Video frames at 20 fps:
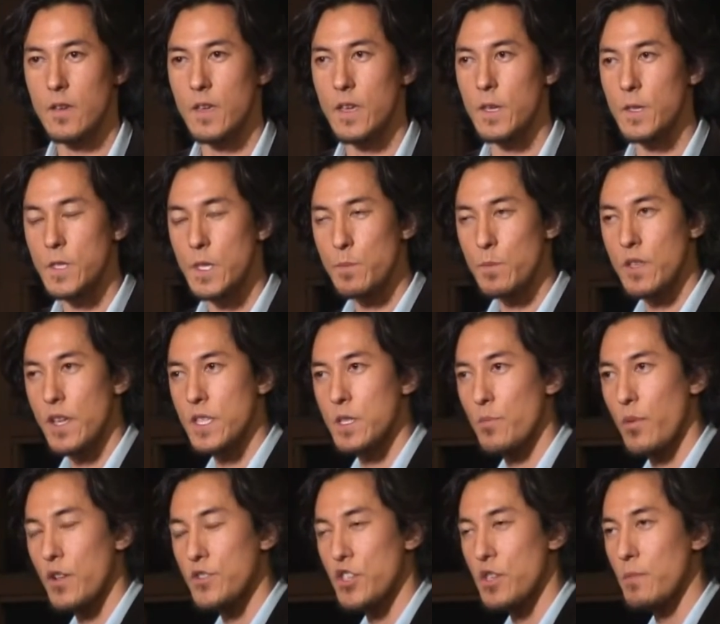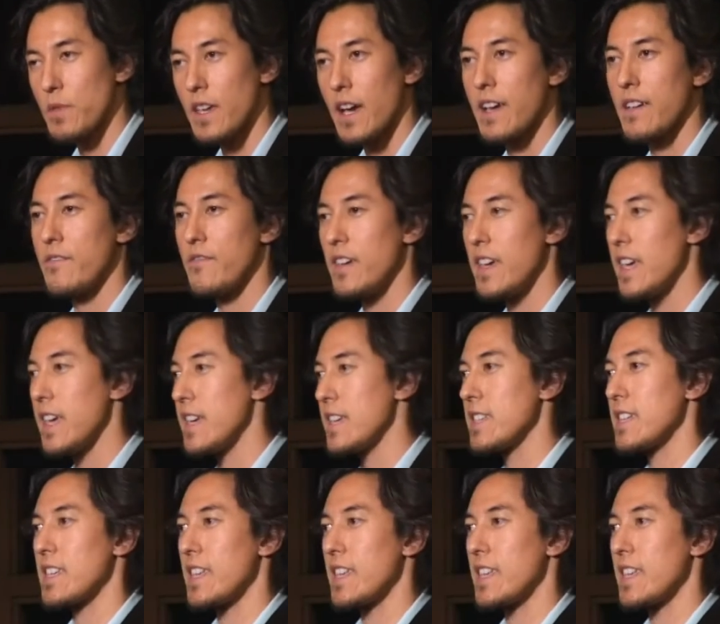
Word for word: He simulates punching me, I evade